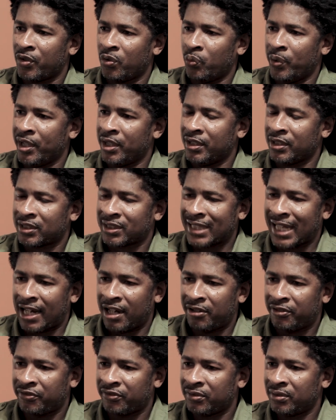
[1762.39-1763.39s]
We're in the
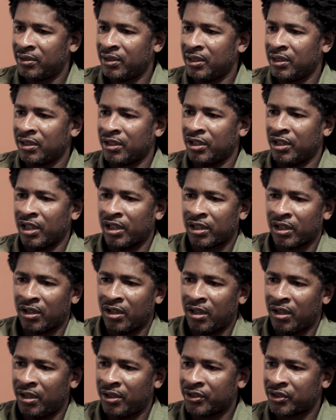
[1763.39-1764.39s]
South, gun
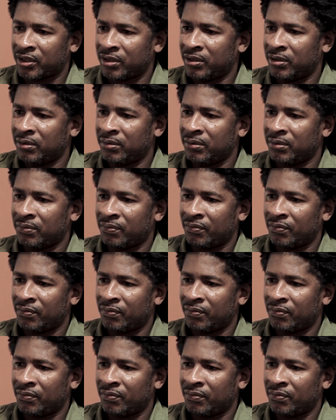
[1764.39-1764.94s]
laws are